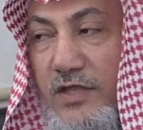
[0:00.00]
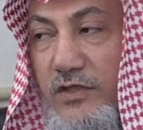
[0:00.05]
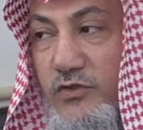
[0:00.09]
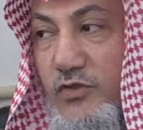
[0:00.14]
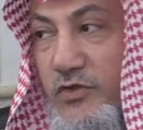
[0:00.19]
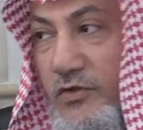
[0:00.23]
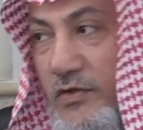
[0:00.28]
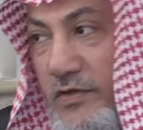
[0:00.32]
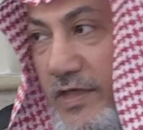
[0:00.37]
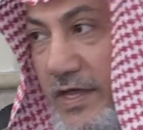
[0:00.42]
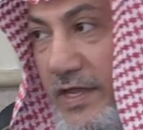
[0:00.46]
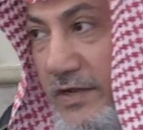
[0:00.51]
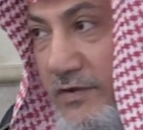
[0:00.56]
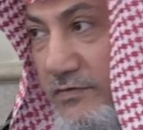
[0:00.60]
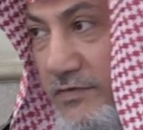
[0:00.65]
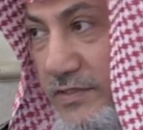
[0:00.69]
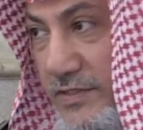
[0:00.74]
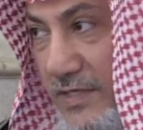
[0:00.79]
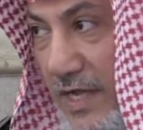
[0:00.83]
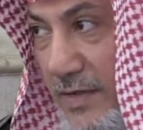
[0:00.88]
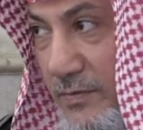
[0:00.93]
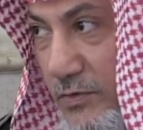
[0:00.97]
Do you know that
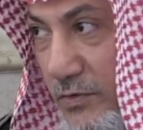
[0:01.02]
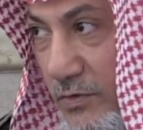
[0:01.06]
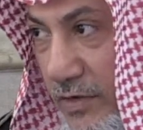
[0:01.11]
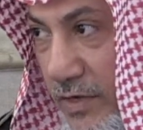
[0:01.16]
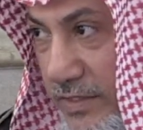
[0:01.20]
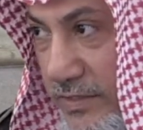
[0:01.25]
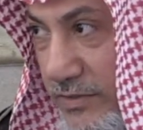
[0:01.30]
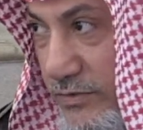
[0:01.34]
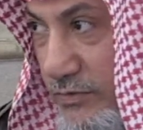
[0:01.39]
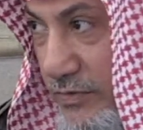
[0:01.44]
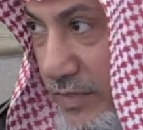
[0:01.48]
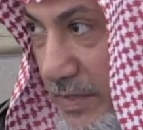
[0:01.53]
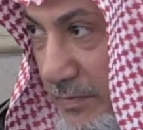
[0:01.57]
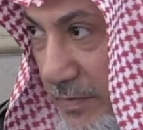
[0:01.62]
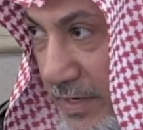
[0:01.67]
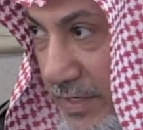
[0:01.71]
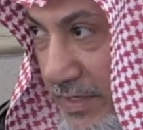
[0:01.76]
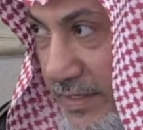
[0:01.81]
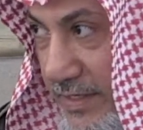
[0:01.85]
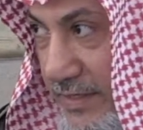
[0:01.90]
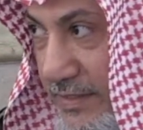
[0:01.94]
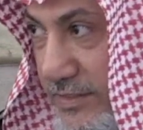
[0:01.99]
every time you go to the
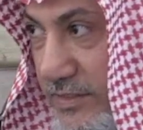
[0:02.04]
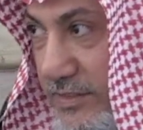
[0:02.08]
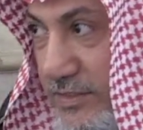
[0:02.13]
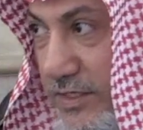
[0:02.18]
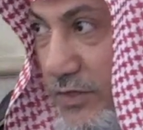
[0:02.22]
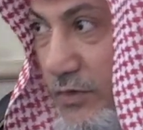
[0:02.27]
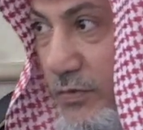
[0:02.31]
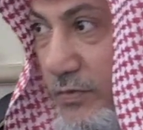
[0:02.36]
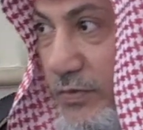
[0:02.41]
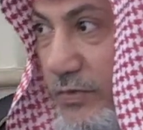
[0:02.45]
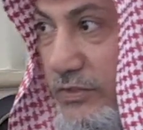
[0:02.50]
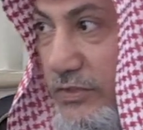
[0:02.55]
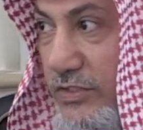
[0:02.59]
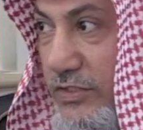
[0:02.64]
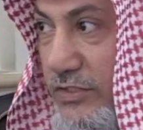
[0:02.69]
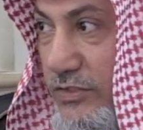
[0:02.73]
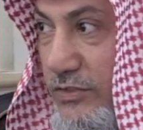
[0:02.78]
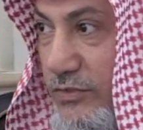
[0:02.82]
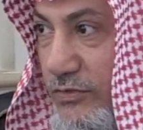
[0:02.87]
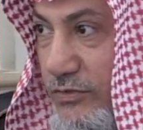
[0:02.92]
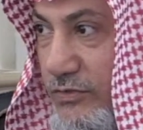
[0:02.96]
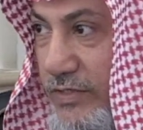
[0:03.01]
market, this is an
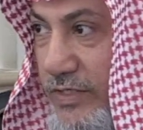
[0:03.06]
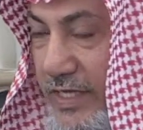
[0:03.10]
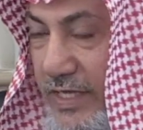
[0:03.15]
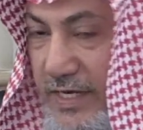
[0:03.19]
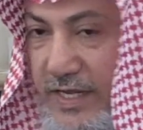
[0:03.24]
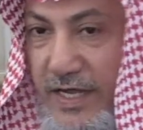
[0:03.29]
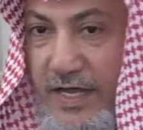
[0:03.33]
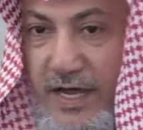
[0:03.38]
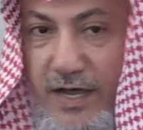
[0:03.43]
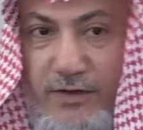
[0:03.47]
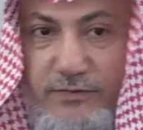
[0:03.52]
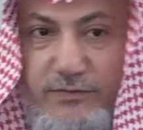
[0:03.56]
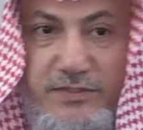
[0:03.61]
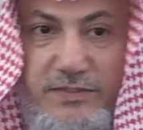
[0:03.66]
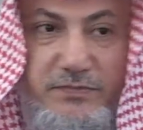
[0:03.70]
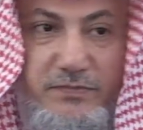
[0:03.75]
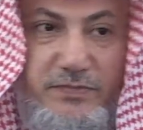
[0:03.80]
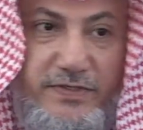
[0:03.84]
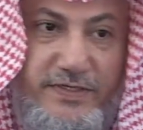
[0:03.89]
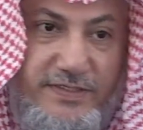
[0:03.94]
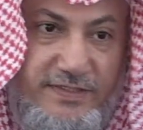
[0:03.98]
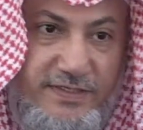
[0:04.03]
opportunity to get a house
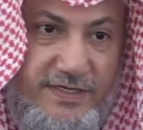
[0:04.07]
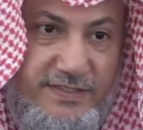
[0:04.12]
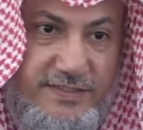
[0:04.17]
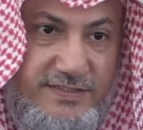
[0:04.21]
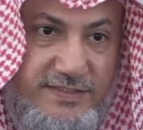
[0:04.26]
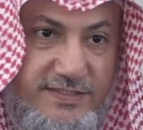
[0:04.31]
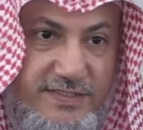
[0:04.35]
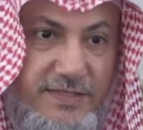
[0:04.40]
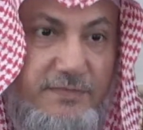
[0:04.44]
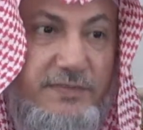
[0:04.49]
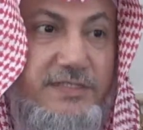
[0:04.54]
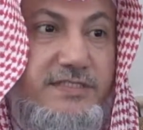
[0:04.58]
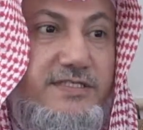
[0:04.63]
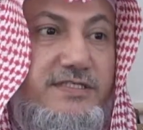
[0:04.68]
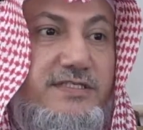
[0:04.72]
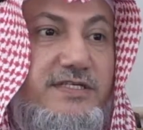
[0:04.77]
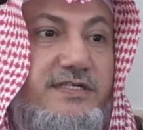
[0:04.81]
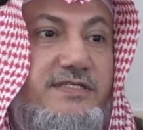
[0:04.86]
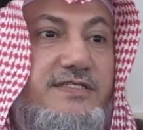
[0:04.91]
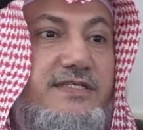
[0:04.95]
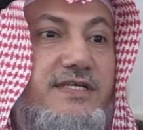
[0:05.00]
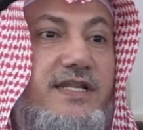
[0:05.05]
in paradise? The
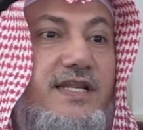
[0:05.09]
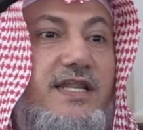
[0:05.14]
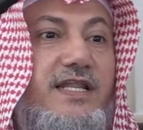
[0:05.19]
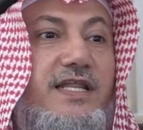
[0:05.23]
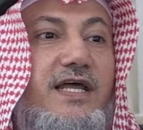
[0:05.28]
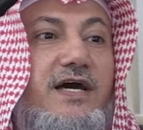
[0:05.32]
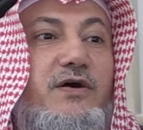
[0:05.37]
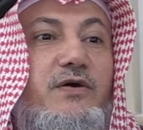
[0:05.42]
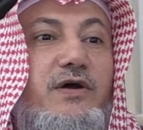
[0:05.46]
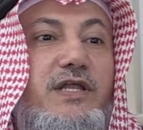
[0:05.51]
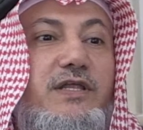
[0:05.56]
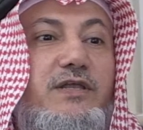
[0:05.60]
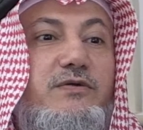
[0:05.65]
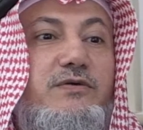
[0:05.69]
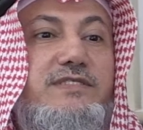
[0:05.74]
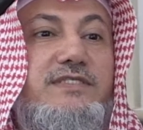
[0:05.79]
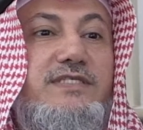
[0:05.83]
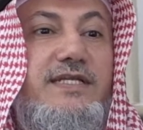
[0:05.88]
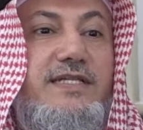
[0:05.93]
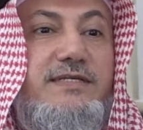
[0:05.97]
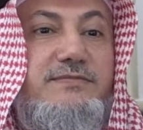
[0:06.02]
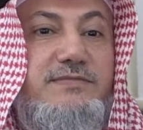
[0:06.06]
Messenger sallallahu alayhi wa
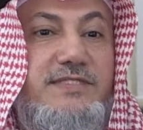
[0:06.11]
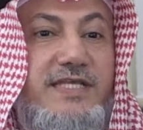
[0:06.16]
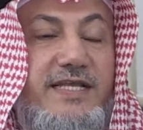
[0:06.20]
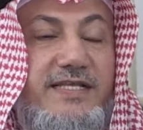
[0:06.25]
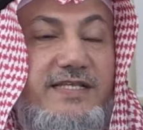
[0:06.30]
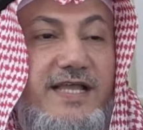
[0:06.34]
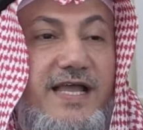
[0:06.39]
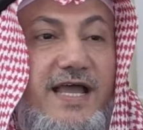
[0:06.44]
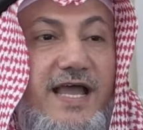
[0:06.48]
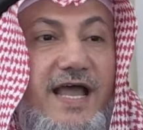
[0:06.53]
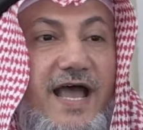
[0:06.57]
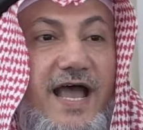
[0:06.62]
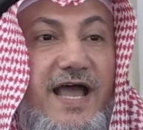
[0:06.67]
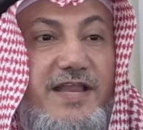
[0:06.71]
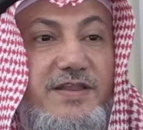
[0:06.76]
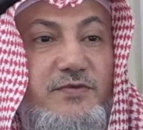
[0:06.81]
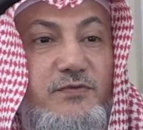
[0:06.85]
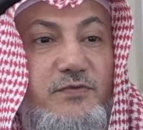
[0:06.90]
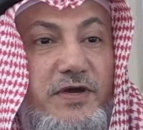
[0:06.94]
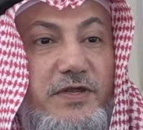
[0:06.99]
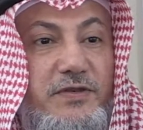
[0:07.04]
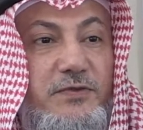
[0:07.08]
sallam said,
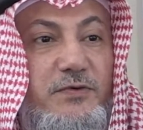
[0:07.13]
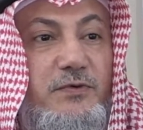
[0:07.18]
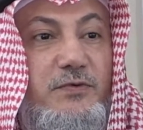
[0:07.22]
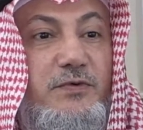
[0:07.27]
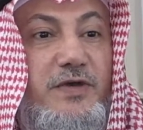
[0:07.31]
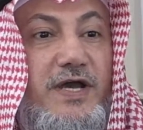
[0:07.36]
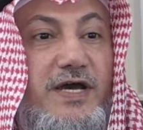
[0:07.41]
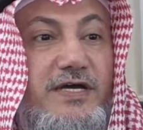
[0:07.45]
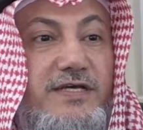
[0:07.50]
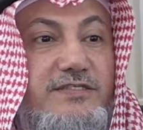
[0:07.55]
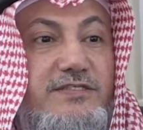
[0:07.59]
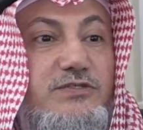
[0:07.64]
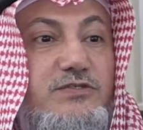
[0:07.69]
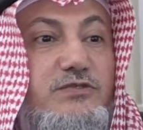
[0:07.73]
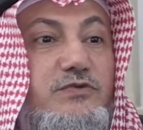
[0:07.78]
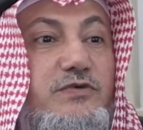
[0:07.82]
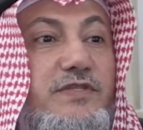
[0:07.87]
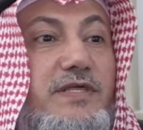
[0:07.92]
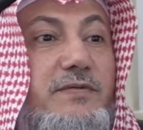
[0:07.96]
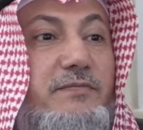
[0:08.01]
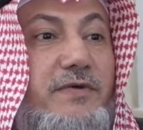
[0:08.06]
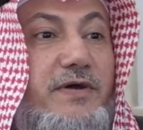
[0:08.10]
anyone who goes
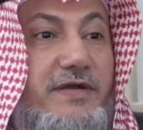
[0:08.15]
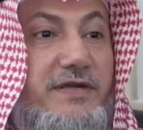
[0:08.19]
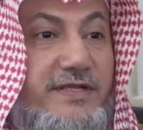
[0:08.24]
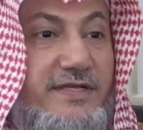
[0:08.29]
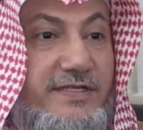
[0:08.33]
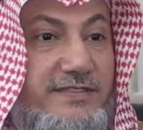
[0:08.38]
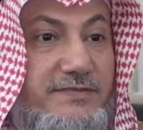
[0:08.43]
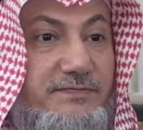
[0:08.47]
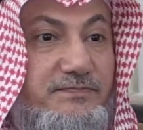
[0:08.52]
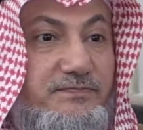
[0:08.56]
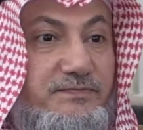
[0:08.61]
to the market,